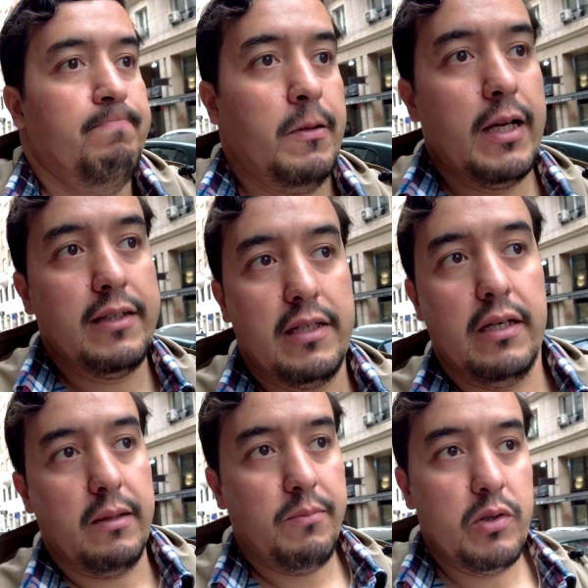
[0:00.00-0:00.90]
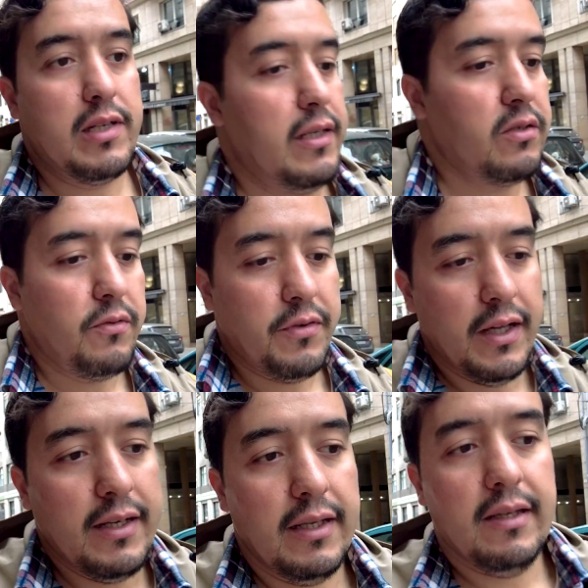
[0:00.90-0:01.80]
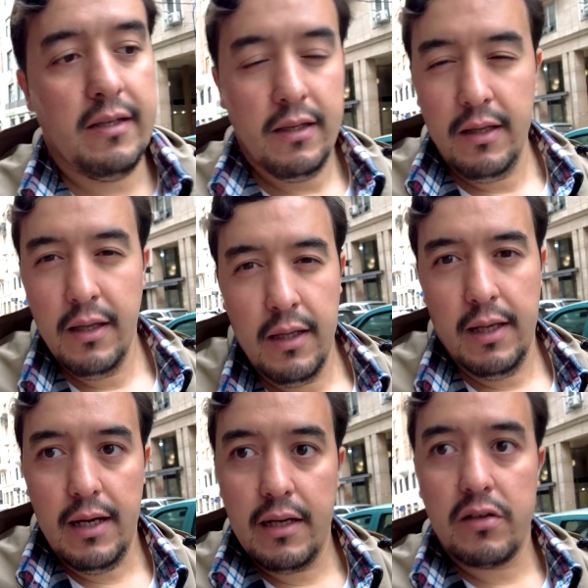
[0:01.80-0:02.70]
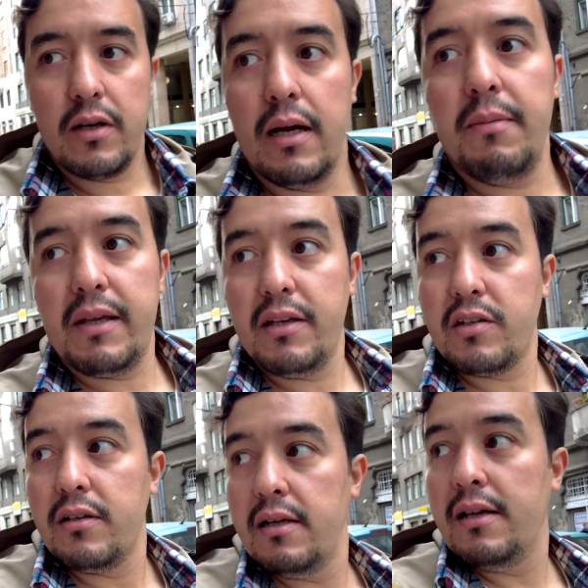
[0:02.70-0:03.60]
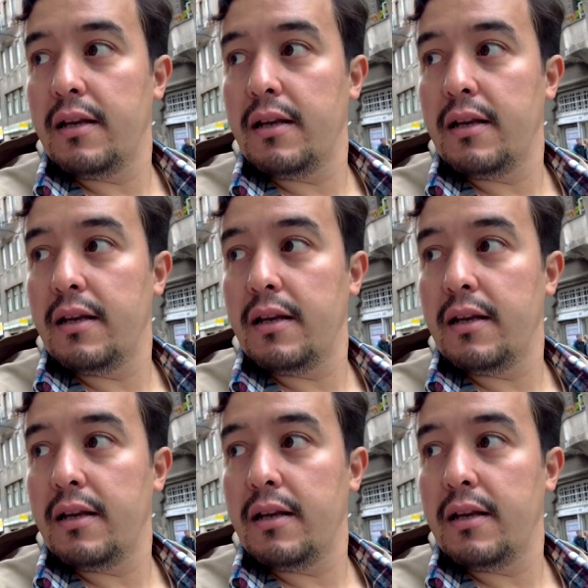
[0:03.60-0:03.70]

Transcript: 99% of any electric application.